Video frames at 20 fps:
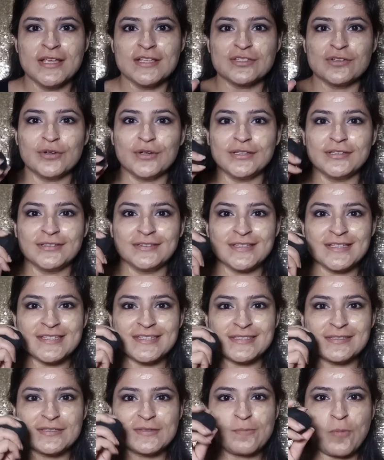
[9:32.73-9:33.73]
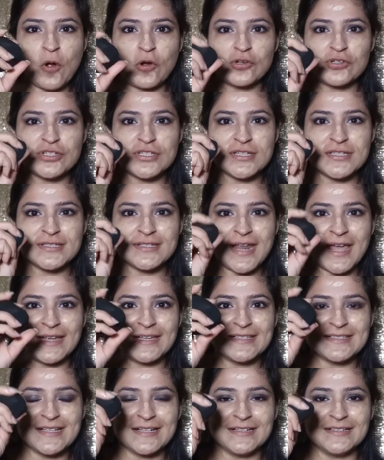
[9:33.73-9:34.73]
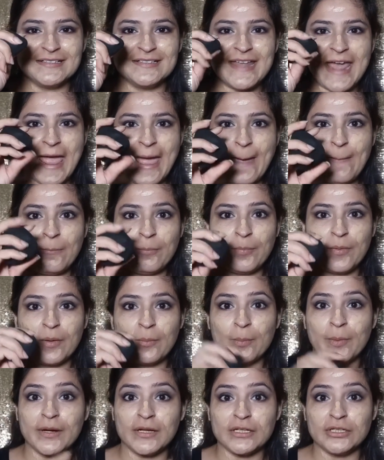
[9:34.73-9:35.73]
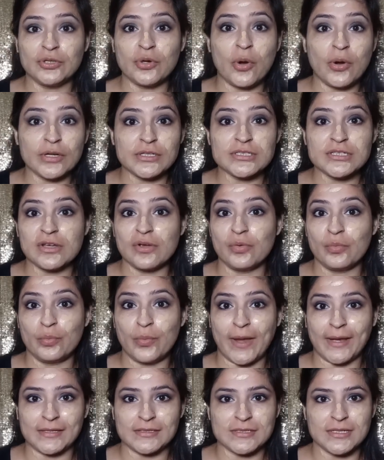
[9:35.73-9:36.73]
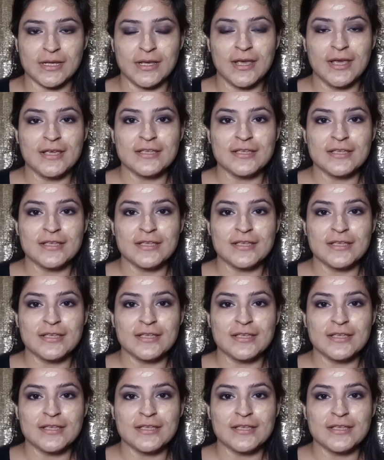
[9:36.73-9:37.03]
So this sponge is nice and damp but not wet.